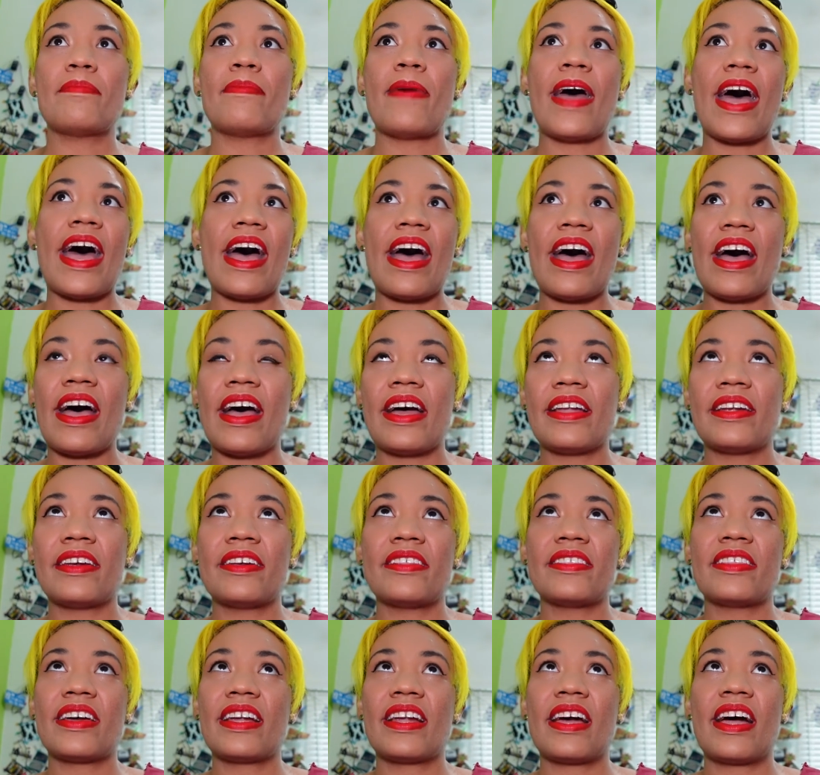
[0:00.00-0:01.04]
mad
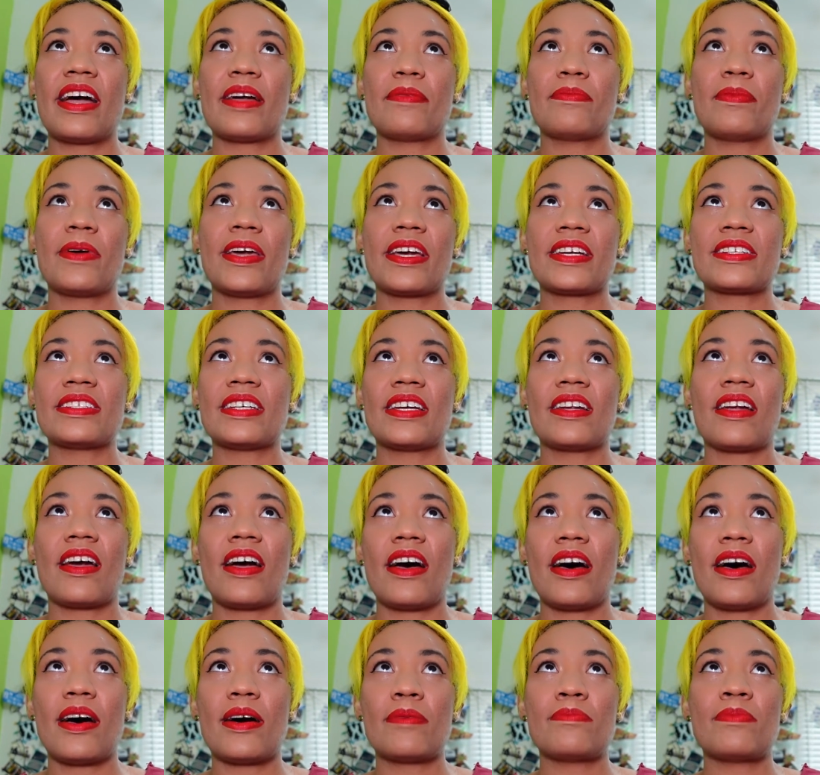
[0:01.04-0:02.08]
that I picked it
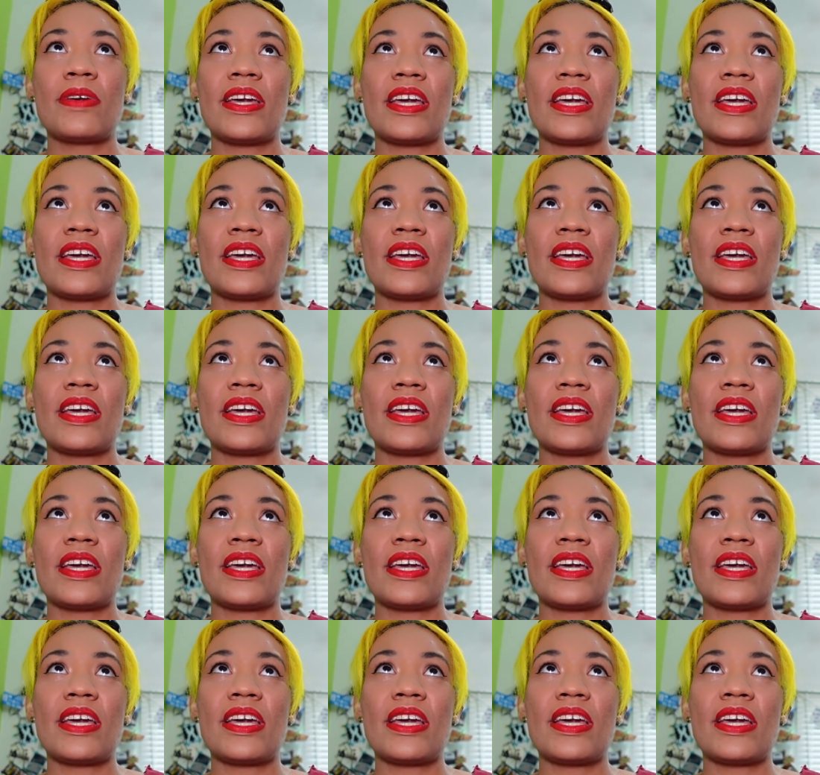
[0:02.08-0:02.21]
up.